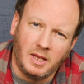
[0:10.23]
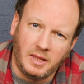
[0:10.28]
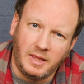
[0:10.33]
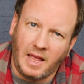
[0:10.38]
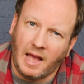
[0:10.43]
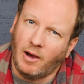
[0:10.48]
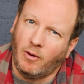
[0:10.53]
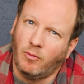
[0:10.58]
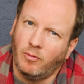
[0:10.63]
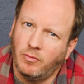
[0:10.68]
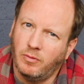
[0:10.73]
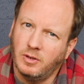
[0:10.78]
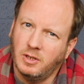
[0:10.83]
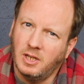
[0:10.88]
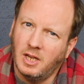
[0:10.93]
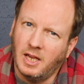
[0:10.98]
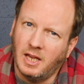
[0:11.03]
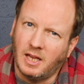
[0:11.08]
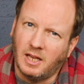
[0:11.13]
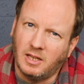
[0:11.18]
Now, for
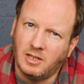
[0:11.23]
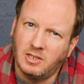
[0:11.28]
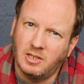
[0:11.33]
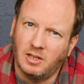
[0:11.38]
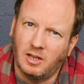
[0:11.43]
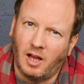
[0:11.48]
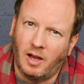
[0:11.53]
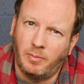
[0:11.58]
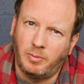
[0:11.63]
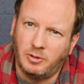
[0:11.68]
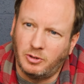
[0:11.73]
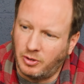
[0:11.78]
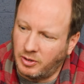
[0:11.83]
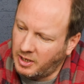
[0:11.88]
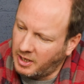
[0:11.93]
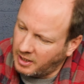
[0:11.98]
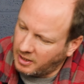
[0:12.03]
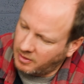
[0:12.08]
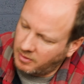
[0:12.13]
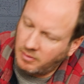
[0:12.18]
years I've been
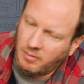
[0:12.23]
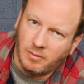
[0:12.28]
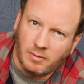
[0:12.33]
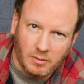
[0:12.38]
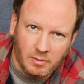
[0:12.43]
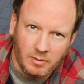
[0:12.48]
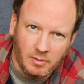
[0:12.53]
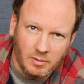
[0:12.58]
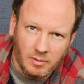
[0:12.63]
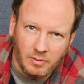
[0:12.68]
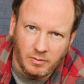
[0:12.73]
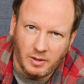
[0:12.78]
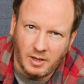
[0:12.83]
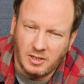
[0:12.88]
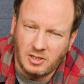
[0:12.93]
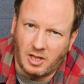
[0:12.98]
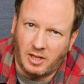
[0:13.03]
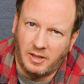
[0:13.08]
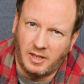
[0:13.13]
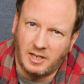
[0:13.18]
drinking
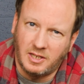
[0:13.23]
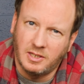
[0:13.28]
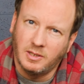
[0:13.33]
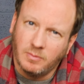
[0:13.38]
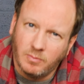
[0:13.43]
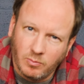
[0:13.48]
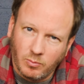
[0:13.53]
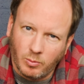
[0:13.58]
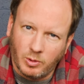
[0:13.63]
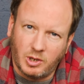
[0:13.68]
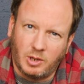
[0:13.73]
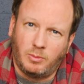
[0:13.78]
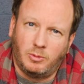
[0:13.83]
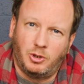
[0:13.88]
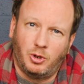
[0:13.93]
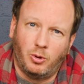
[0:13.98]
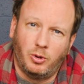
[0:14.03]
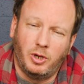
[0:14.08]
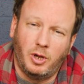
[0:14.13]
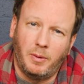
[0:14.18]
things like this, which I'm
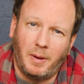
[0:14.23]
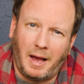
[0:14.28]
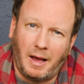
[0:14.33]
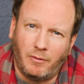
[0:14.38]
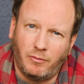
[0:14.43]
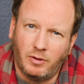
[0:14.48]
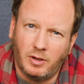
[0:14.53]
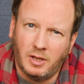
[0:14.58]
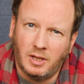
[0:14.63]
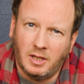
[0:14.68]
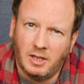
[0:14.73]
sure you have.